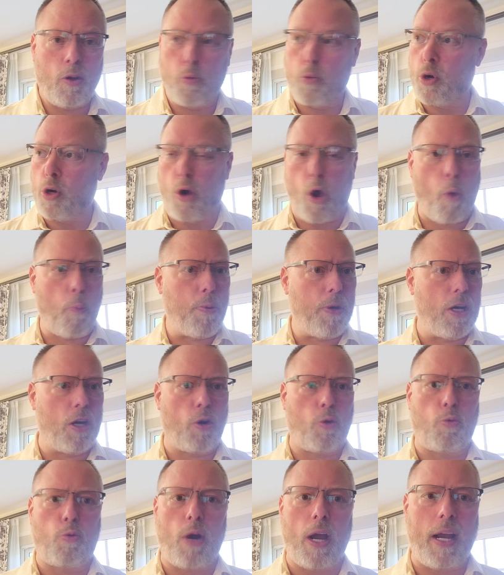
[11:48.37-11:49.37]
We're opening
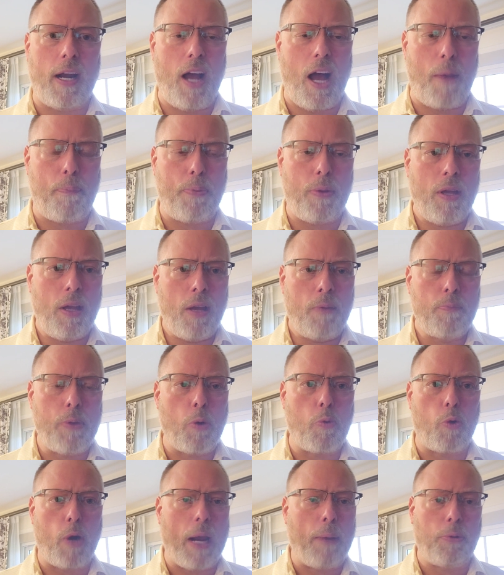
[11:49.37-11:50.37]
it right up.
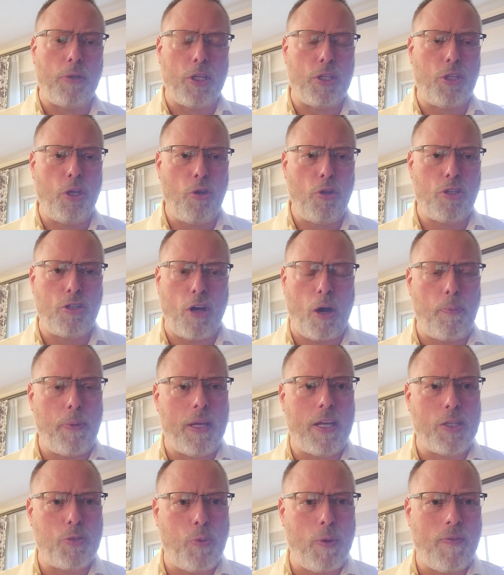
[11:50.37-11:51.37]
But we're able to do so
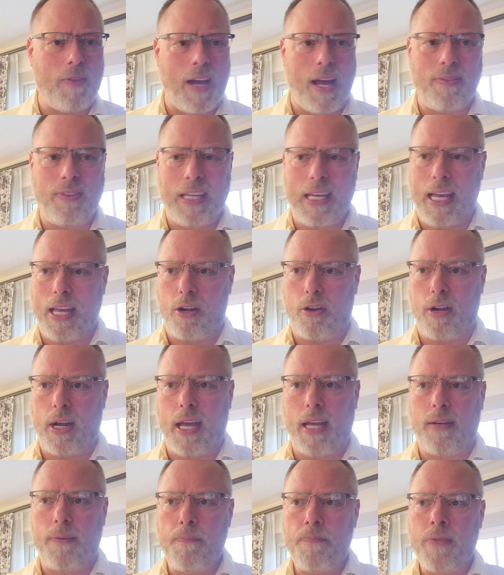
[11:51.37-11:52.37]
because we've got the
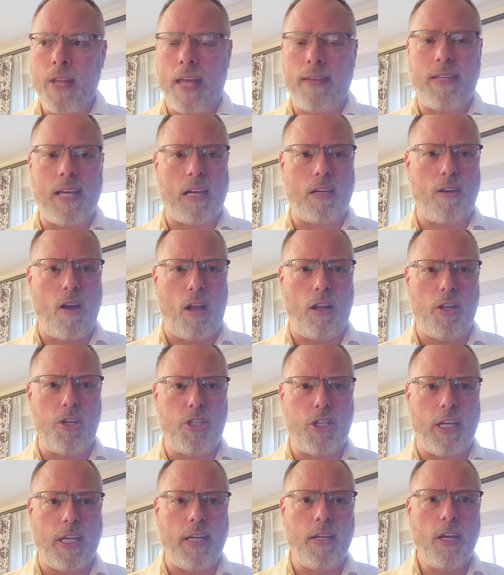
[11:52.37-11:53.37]
internet and
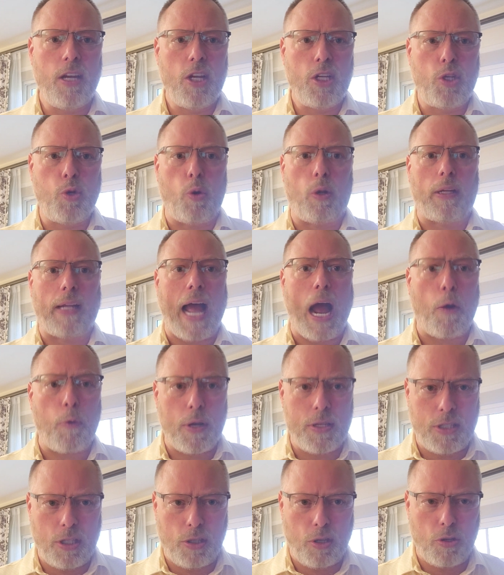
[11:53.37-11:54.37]
technology to allow
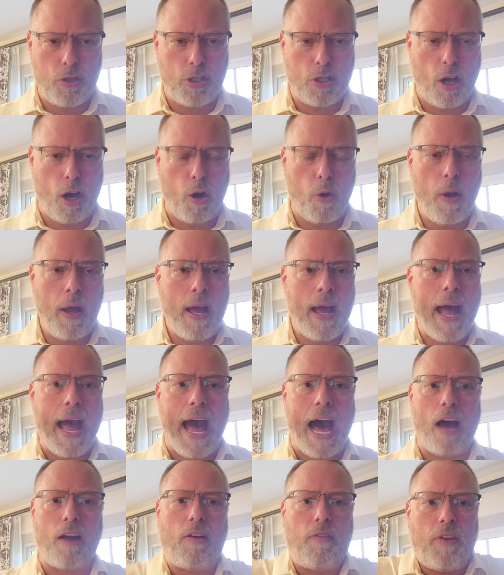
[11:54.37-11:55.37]
us to do so
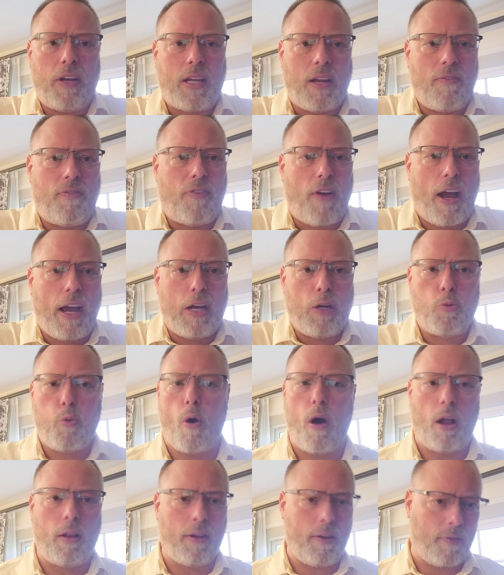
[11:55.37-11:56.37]
out of a confined
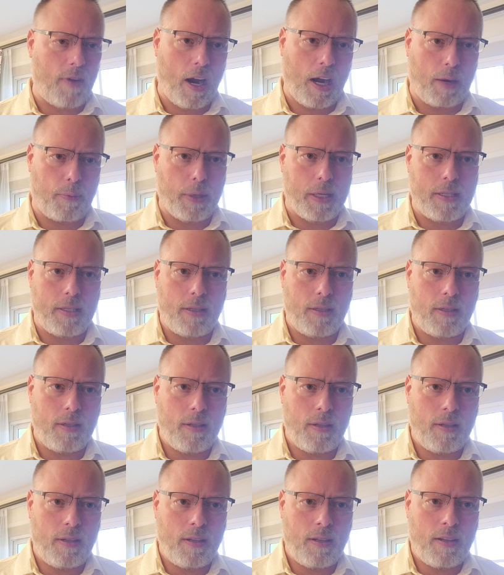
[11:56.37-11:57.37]
wall environment.
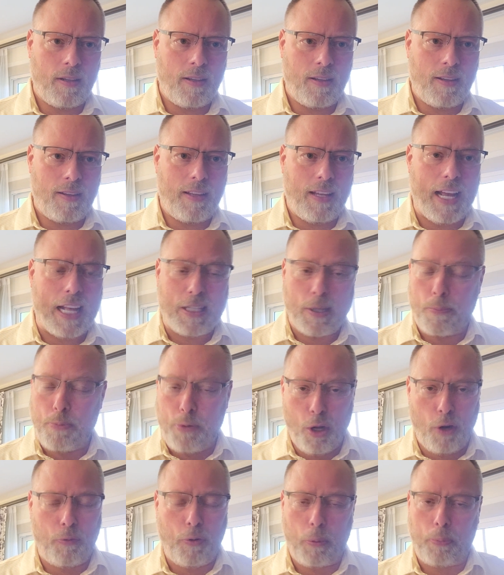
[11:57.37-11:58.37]
It's a
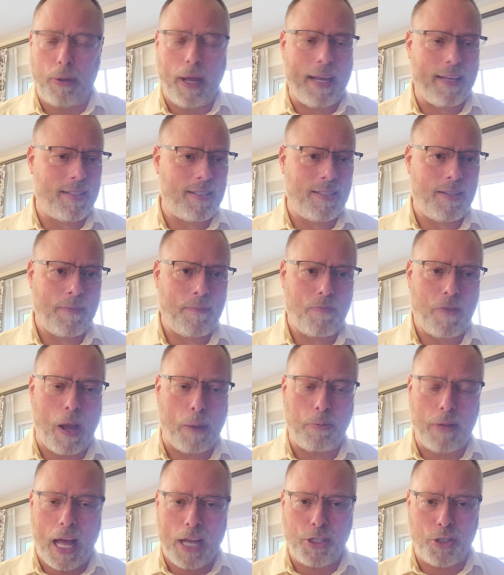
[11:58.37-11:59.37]
beautiful place.
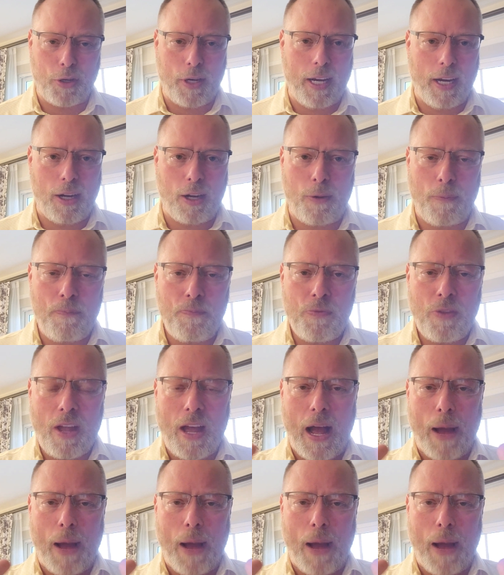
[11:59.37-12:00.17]
I'm glad you're here.